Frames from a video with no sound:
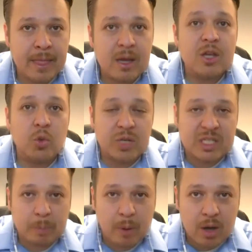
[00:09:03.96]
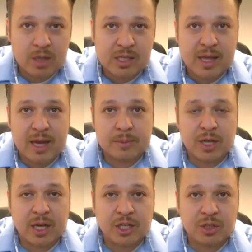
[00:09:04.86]
you respond to that
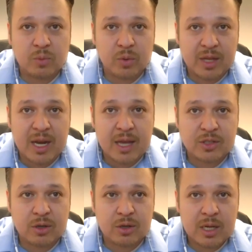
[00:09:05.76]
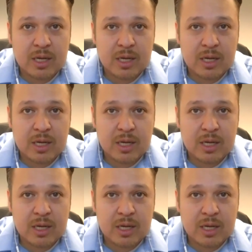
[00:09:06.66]
objection with an answer,